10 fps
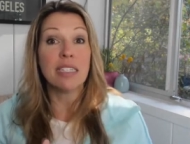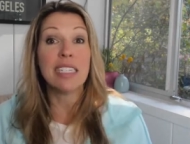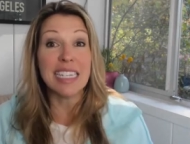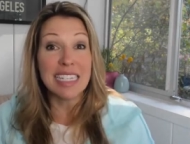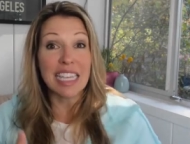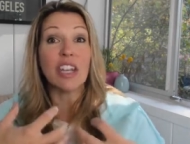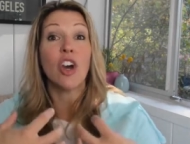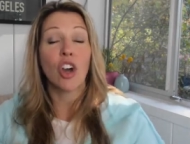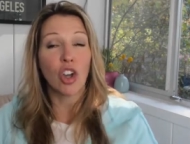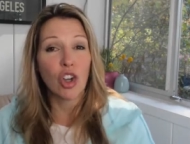decent,
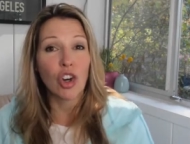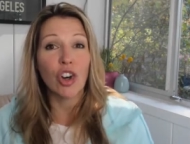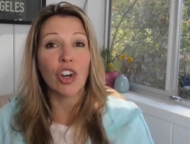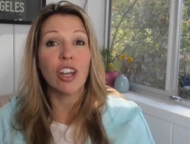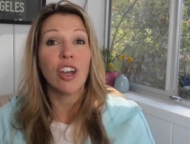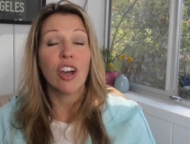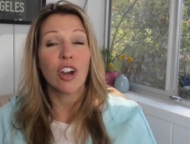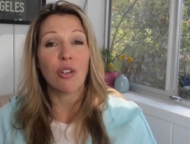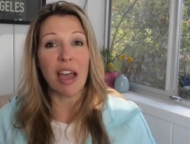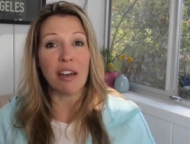good,
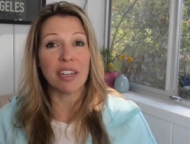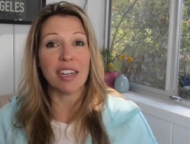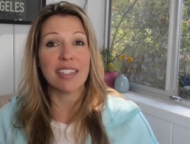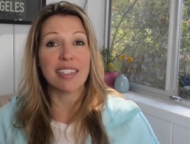grounded,